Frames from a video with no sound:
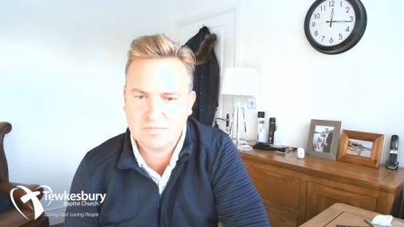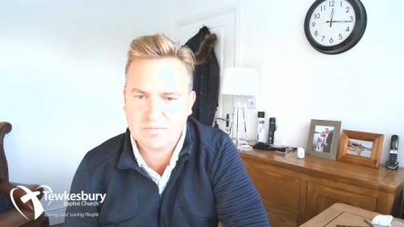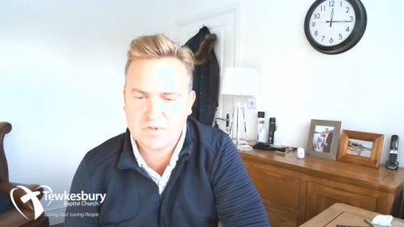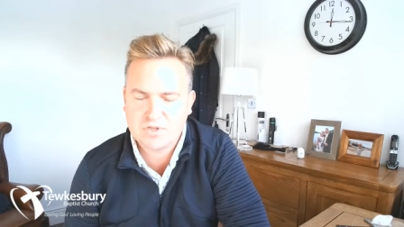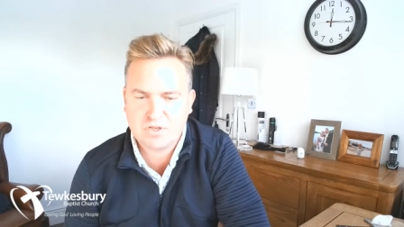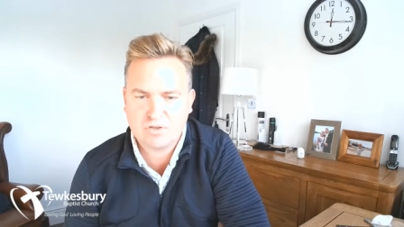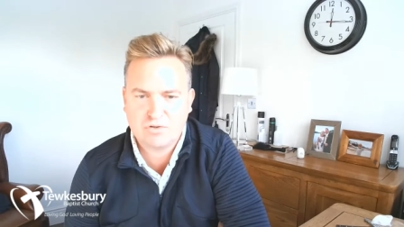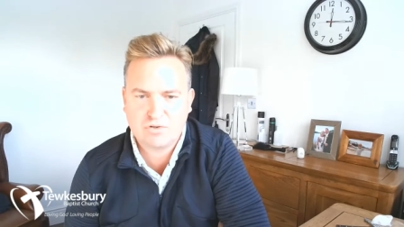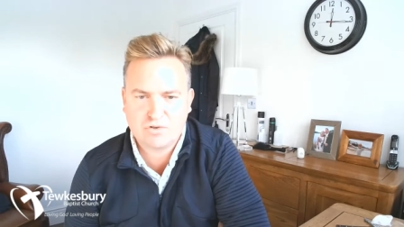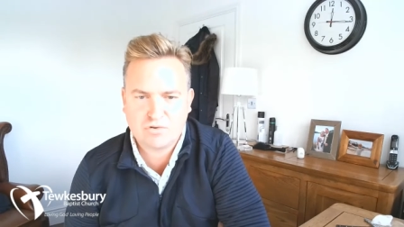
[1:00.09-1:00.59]

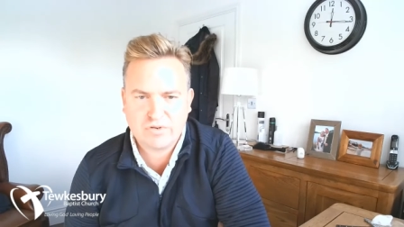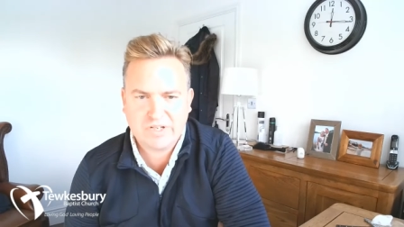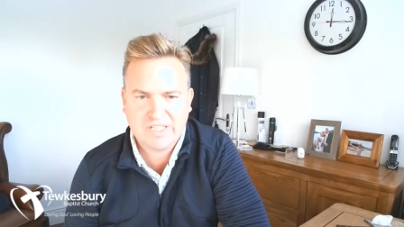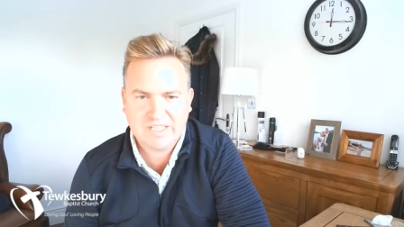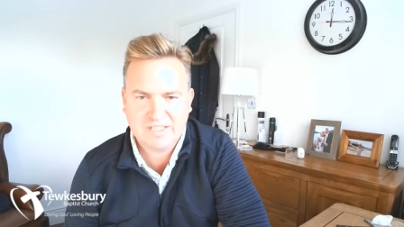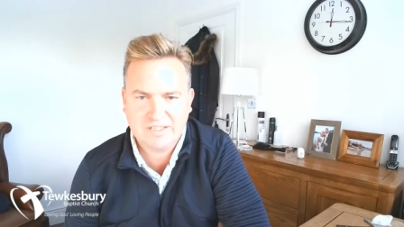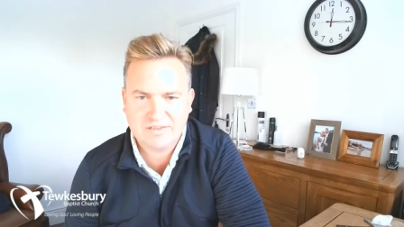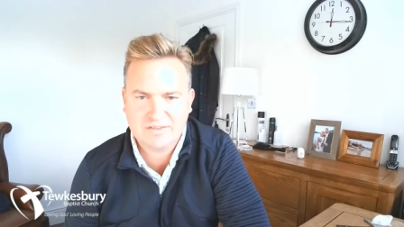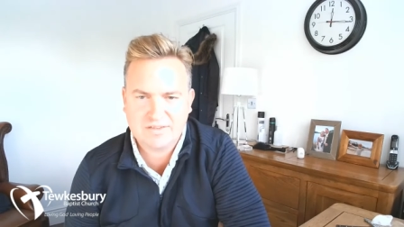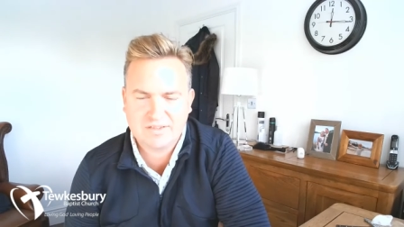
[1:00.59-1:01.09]
certain
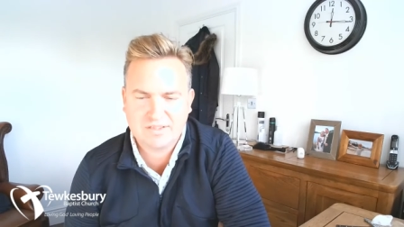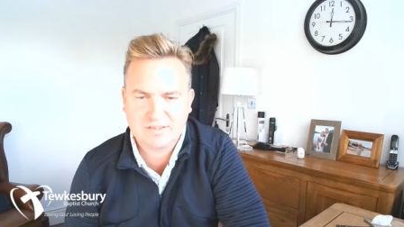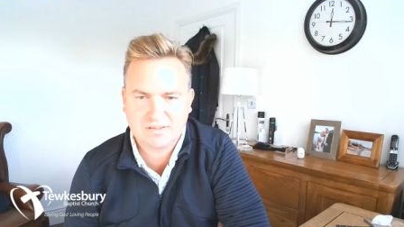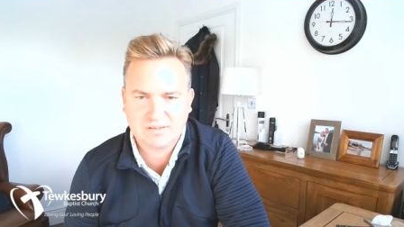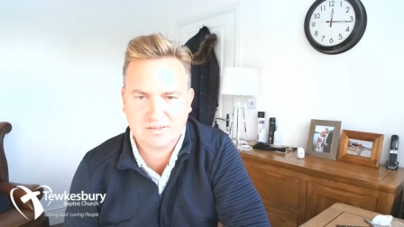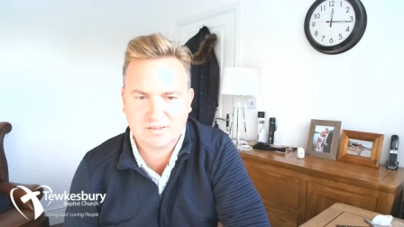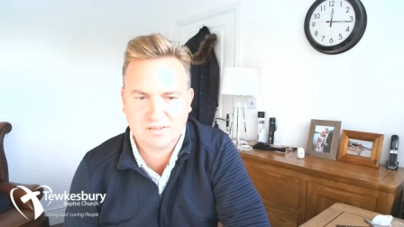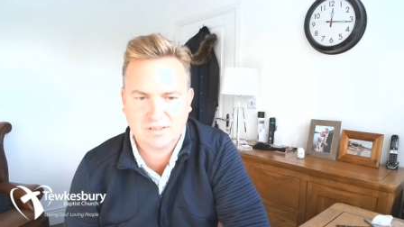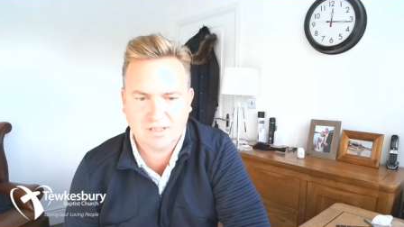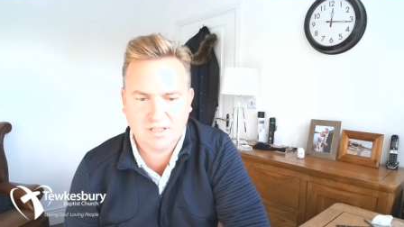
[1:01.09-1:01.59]
trees
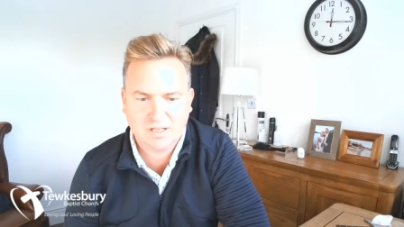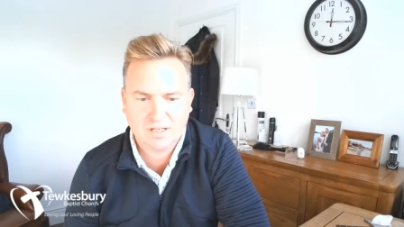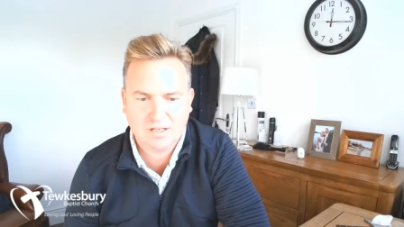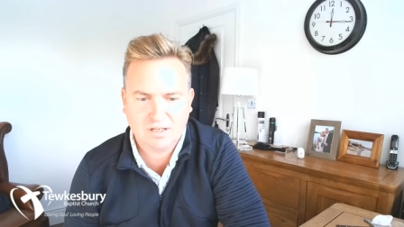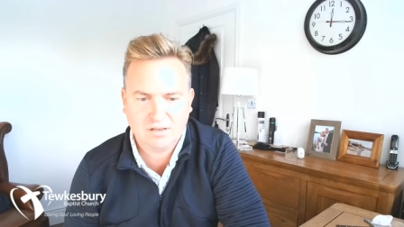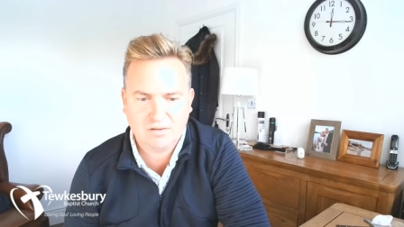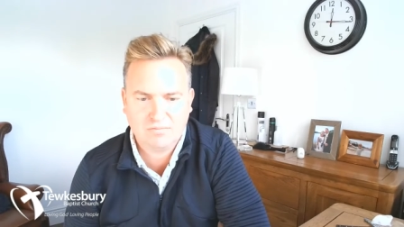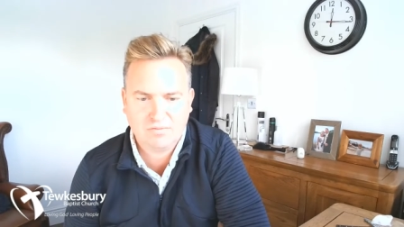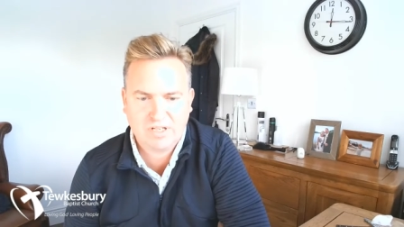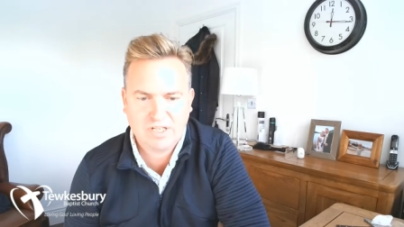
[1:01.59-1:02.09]

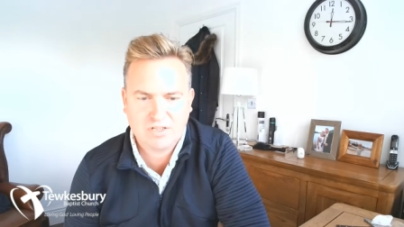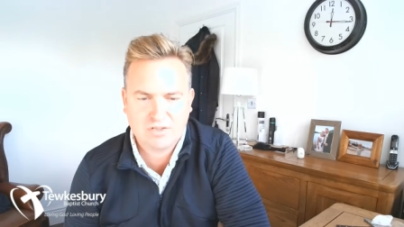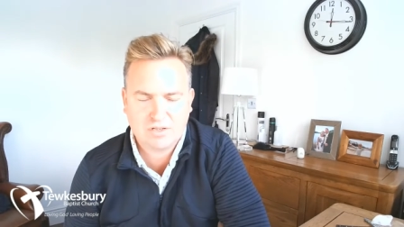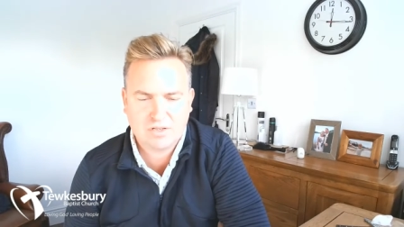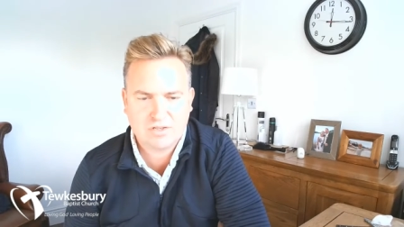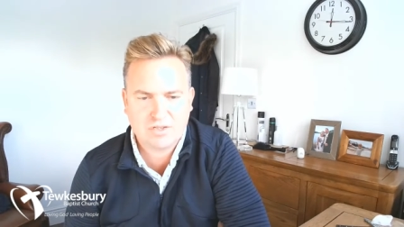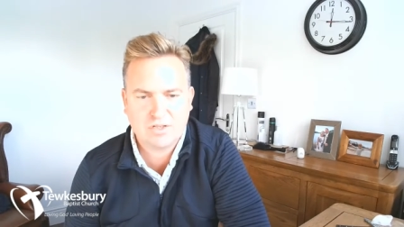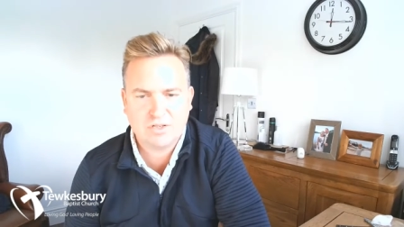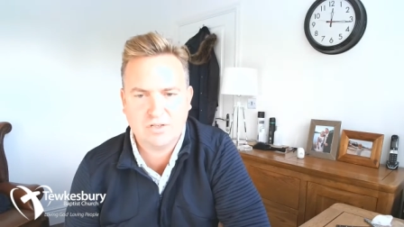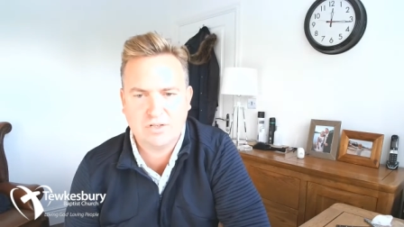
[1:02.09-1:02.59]
uh, reached
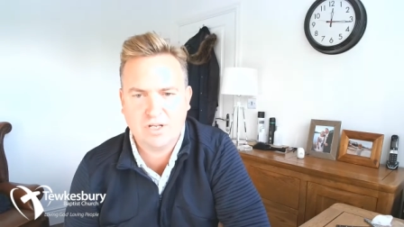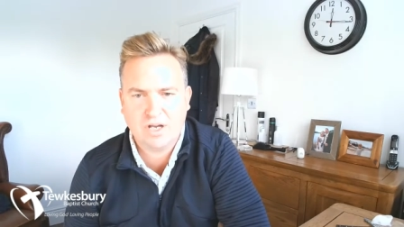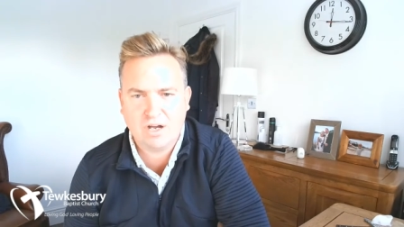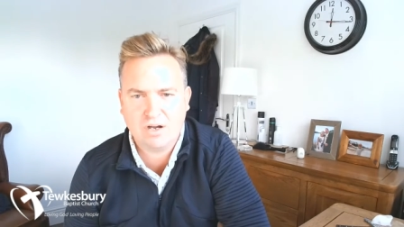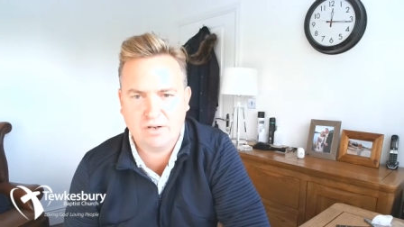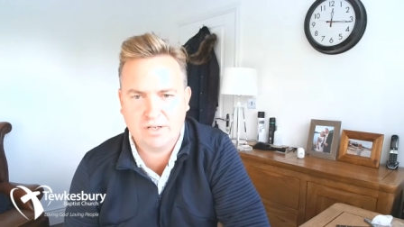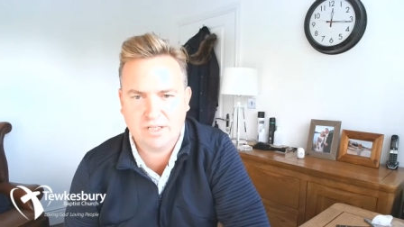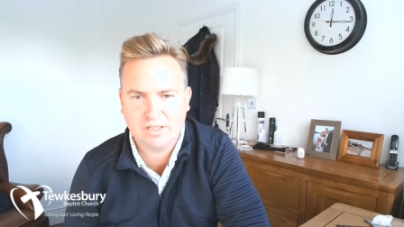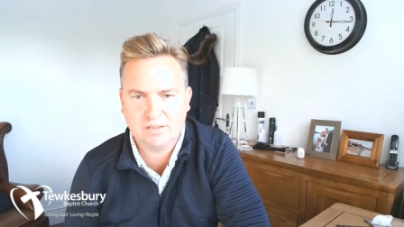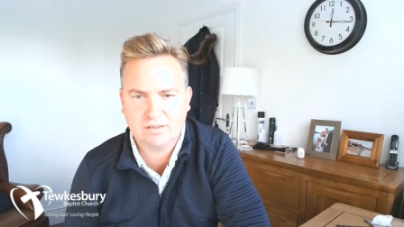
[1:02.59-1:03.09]
a certain
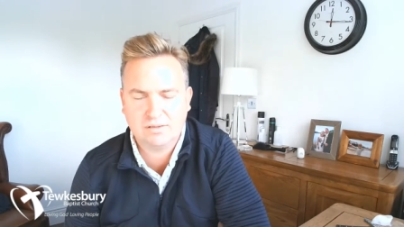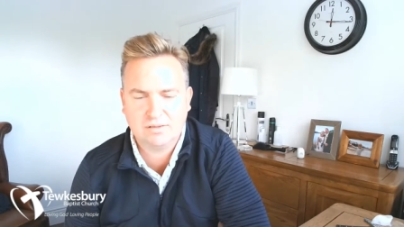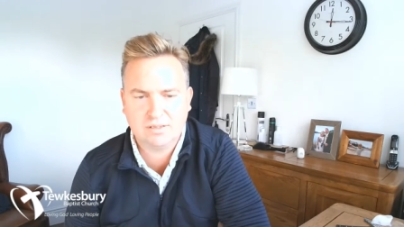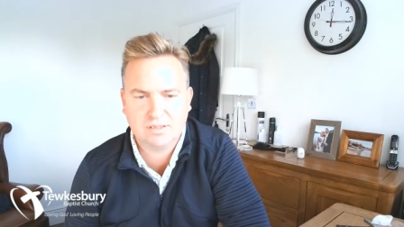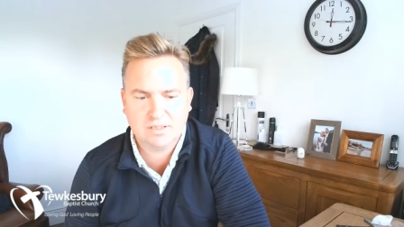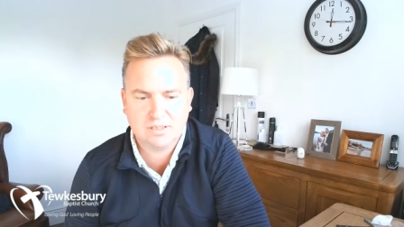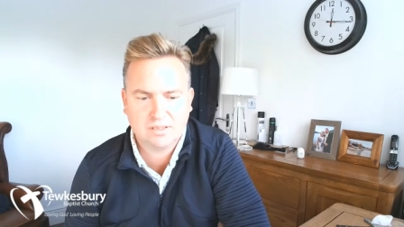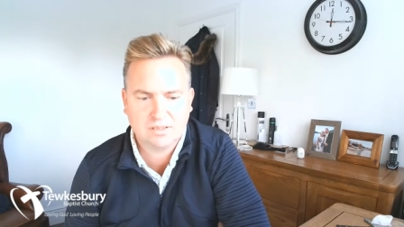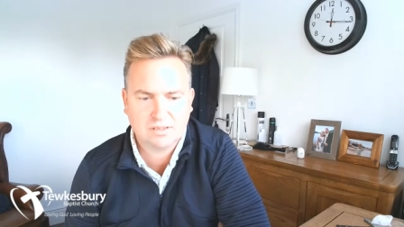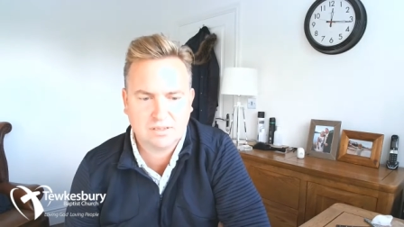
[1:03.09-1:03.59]
height
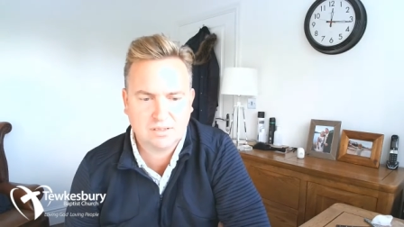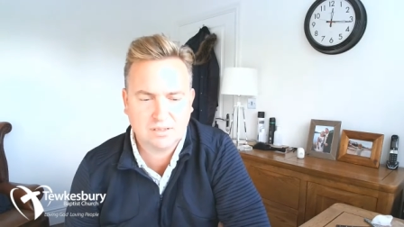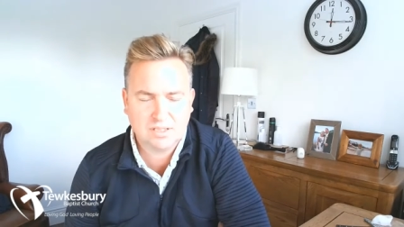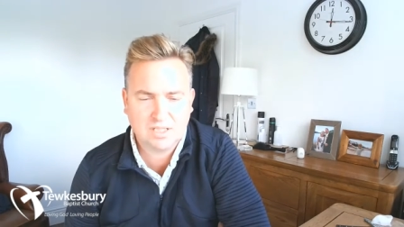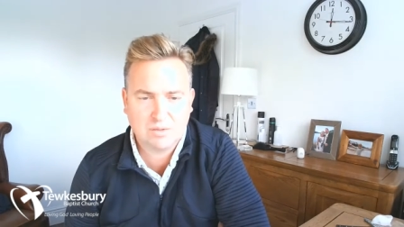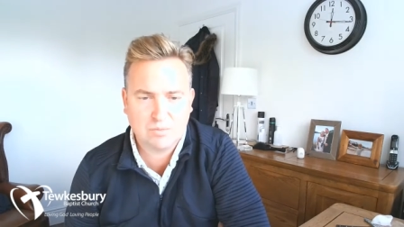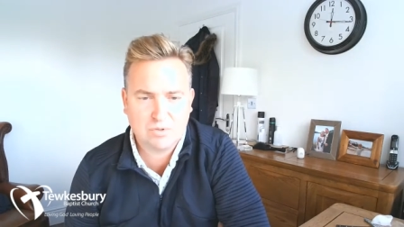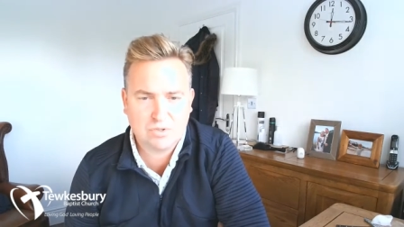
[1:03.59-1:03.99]
and they